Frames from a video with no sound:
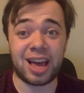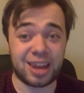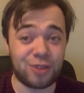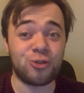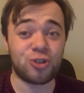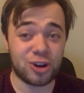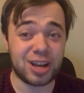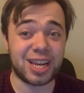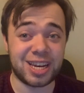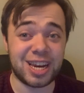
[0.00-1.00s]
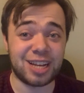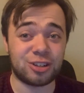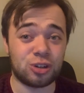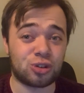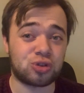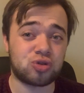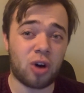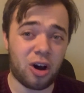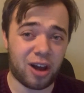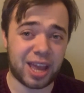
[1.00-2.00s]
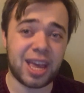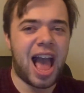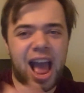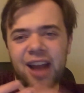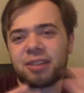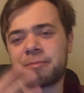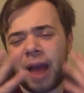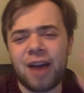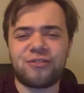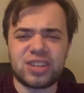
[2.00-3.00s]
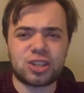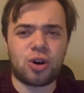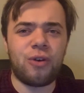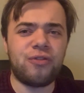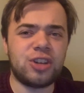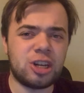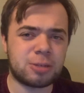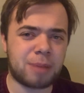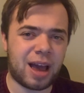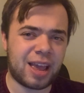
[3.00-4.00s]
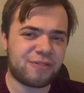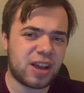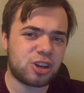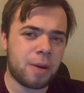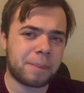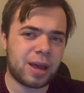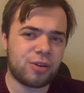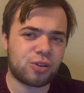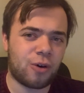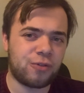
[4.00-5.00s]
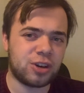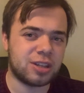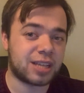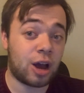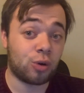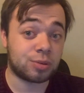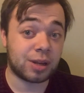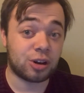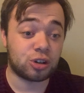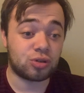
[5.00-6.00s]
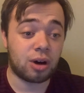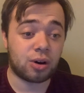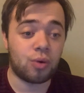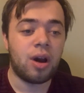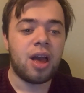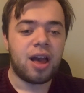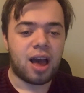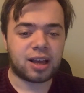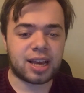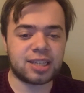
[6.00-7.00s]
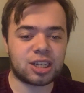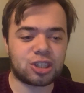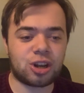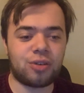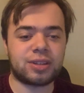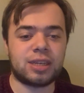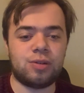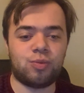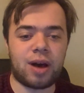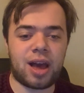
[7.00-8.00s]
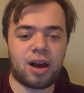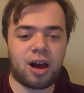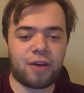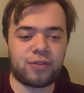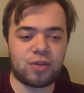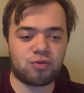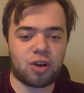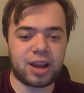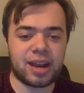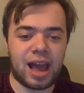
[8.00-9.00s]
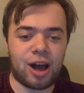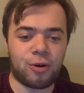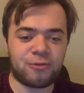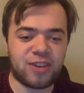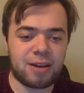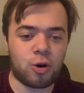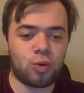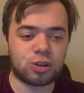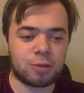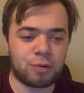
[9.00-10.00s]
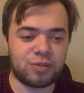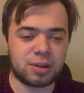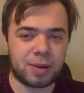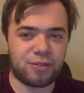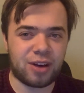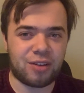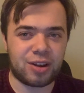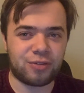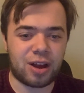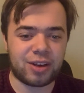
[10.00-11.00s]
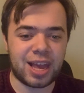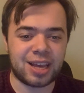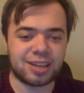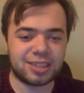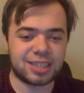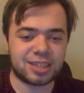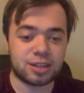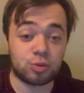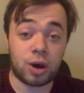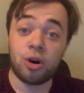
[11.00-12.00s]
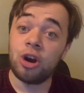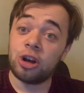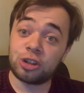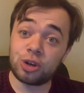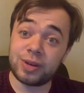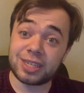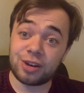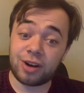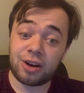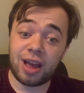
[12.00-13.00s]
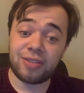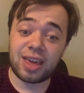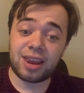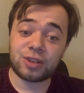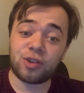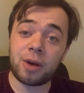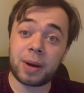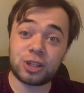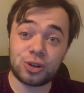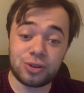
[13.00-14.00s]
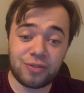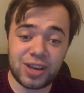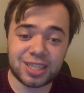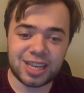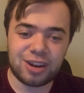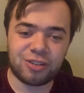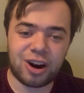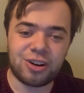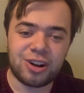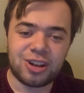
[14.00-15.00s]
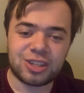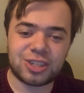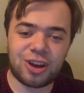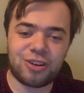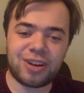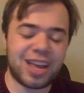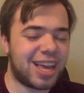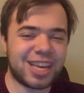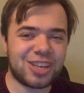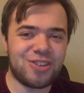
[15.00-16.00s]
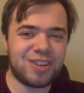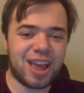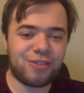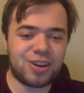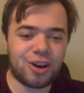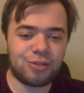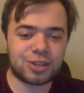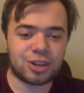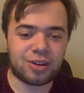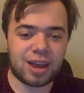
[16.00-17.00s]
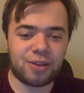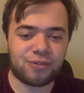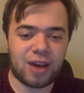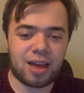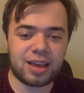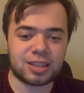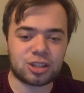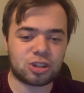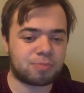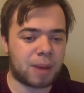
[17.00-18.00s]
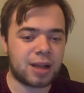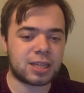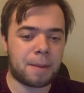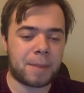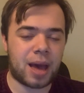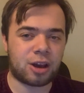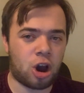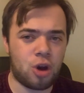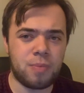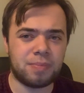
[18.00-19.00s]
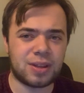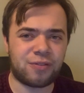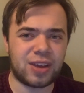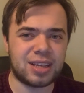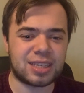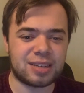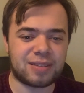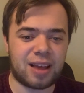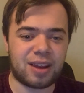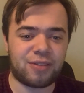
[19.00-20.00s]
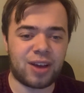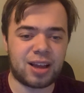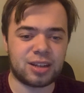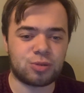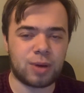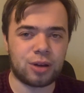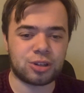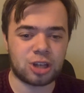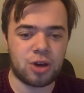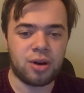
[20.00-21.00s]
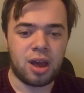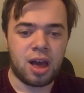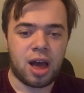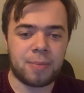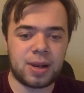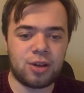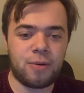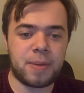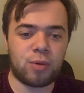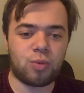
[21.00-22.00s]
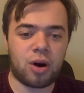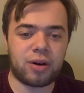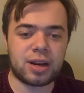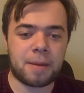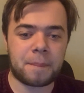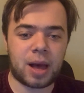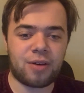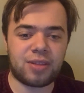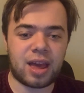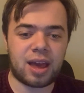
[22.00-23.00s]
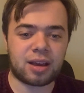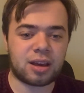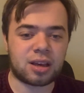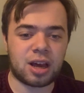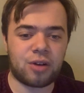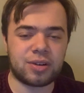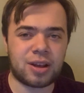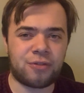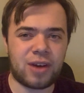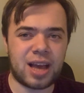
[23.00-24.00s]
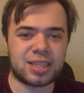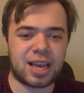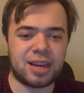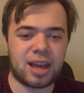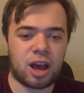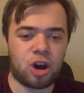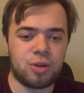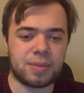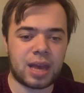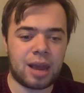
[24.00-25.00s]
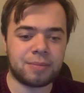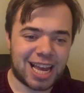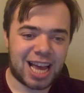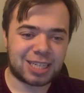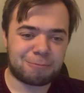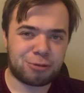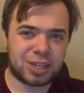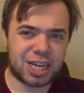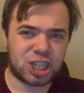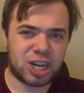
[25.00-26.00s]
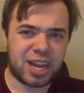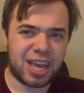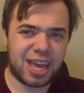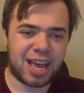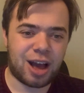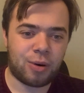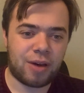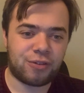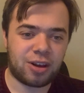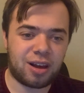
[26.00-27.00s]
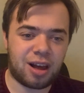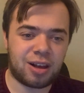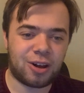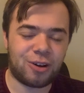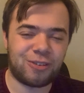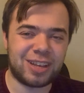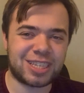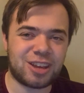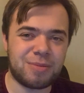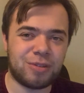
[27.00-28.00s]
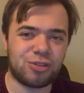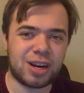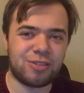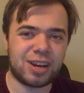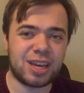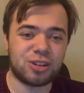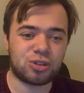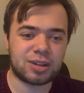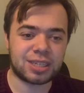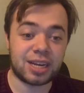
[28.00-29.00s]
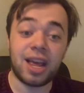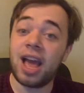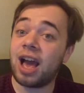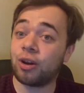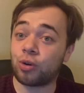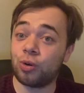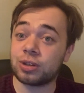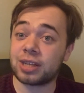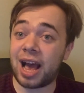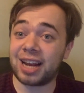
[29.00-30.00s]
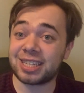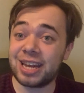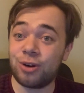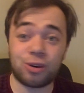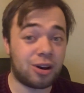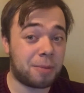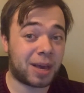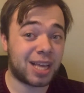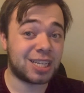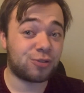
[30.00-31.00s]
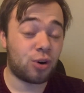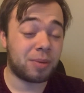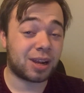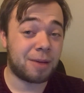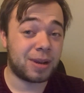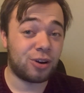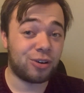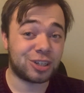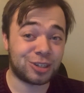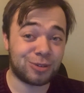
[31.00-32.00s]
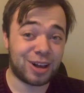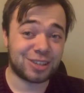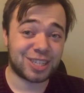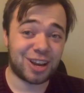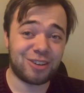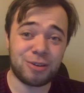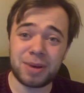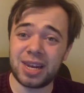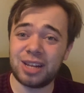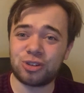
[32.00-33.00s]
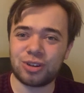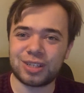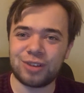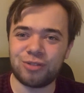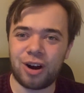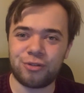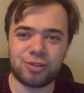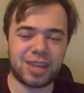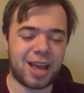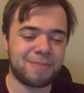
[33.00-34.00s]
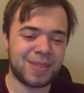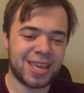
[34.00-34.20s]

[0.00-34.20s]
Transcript: And they really need to try and have this confidence back. If they don't play with confidence, they're ultimately going to struggle. Against a Stoke team where I think right now, they're also proving to be very, very inconsistent as well. 2 wins in a row, and then that's followed by 2 defeats in a row. So you never know with Stoke, and in fact, it's back-to-back home defeats as that they've had as well. So I'm a little bit worried about their current affairs in their home games. As a prediction here, however, oh, it's going to be really, really interesting. And of course, Alex Neil going up against his former club in Norwich as well, so it'll be an interesting rivalry there.